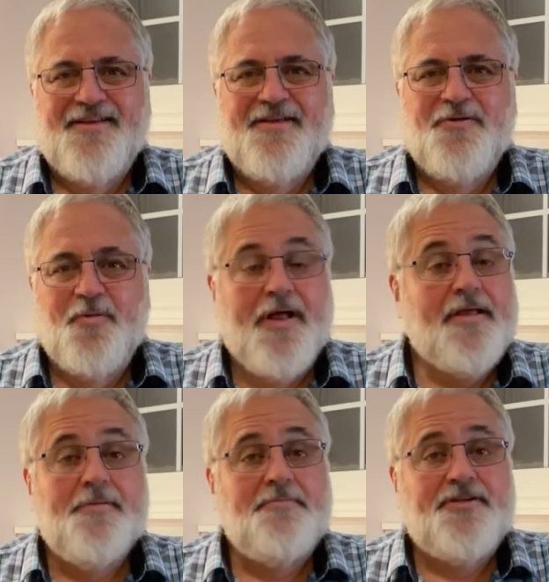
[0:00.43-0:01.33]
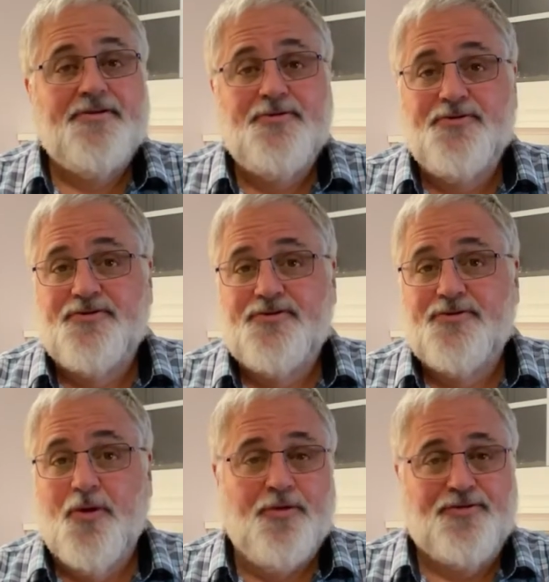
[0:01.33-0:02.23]
Welcome to
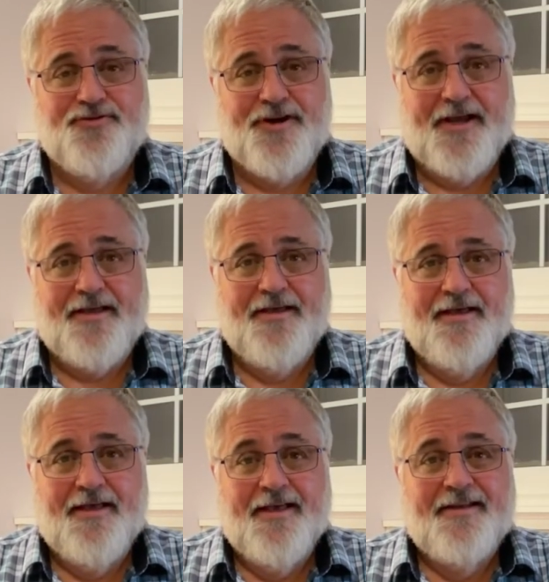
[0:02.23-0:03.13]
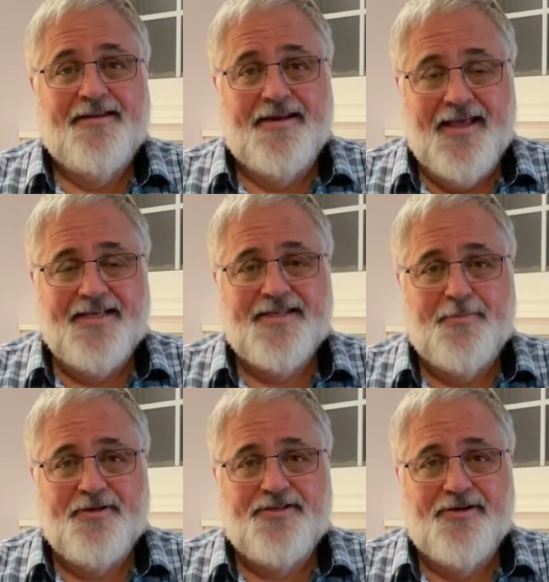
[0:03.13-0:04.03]
Soul Trek. Today's
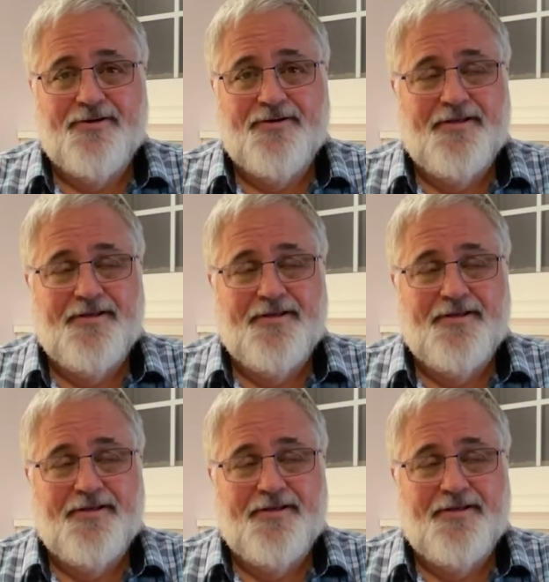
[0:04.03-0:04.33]
episode,